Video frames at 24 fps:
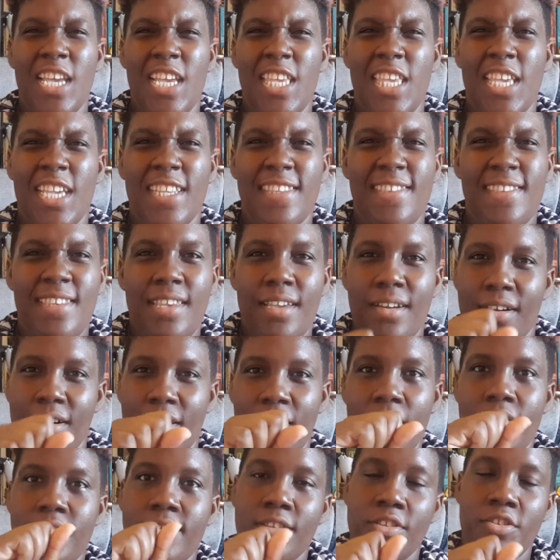you can see her
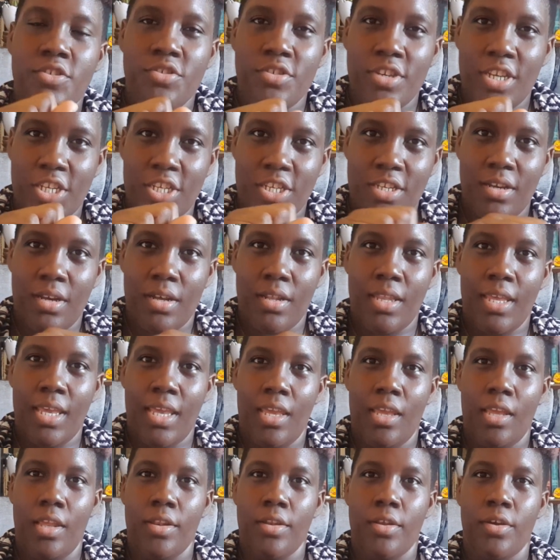concentration
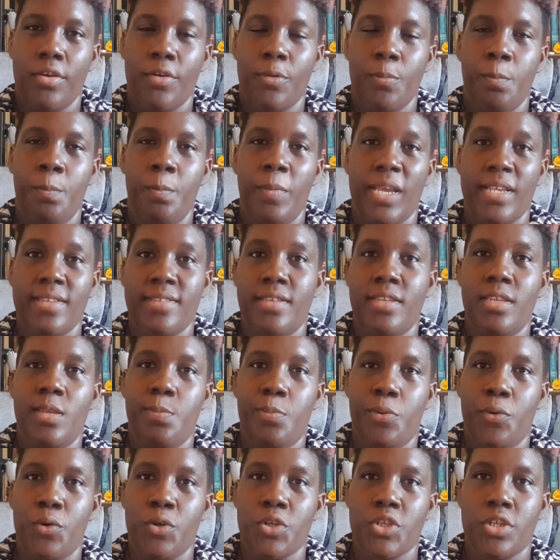in mixing the
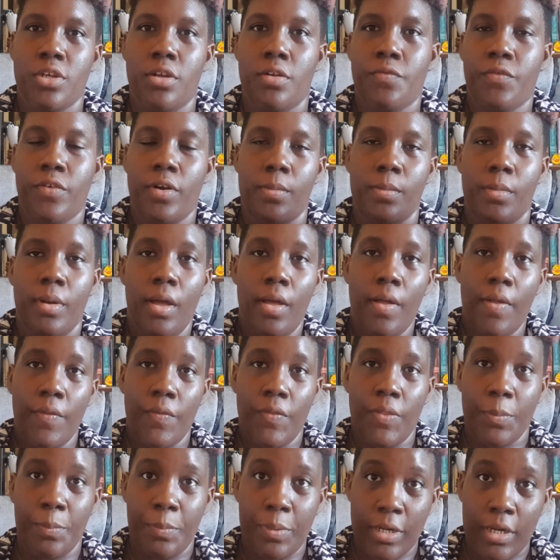potion from
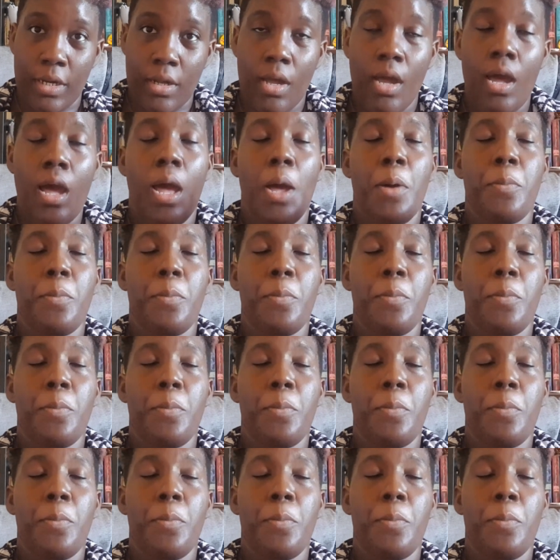the book,